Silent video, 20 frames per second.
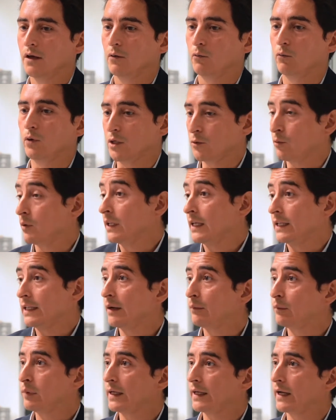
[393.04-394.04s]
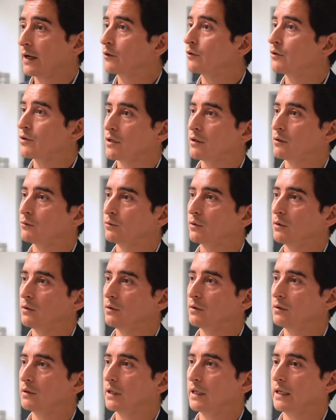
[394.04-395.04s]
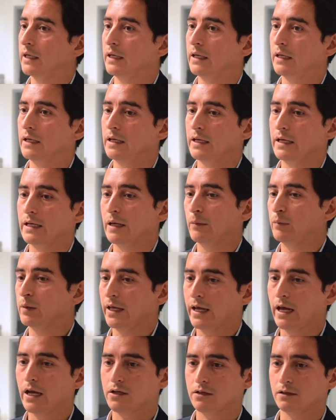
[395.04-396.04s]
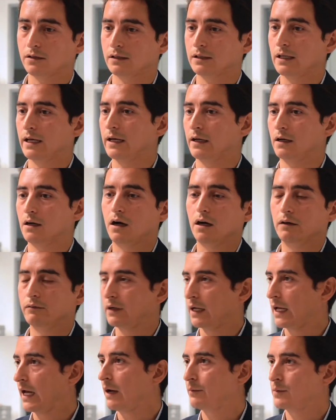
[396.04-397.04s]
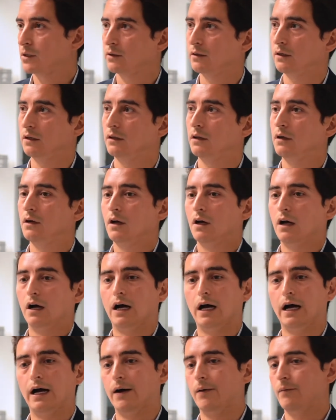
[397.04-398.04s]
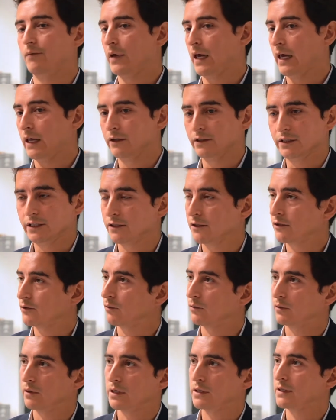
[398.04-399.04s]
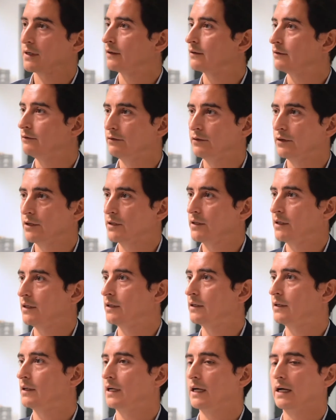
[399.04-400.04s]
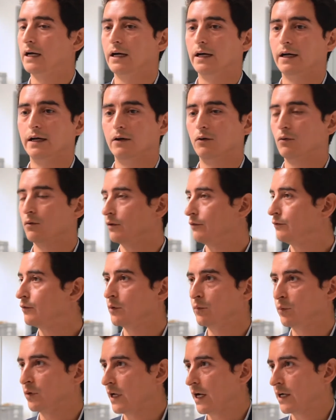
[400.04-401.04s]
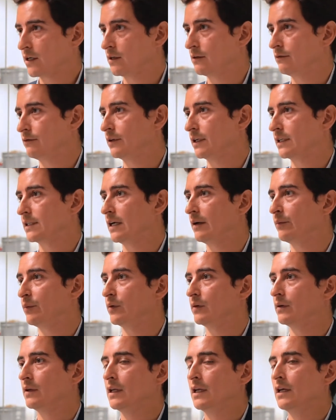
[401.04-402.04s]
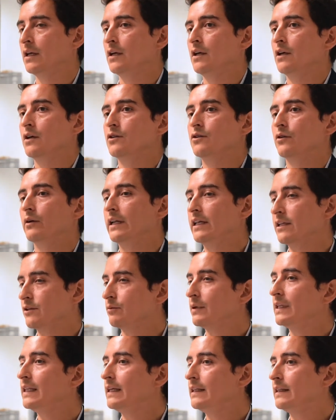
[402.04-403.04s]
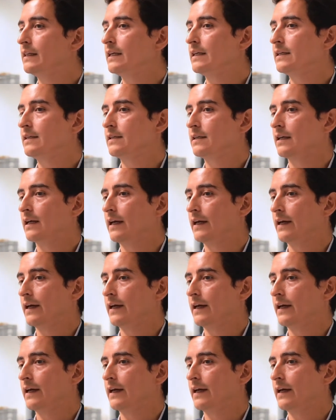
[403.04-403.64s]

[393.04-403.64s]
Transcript: which will end up playing a crucial role in applications like carbon capture, energy storage and conversion, or food production, for example. So it is really this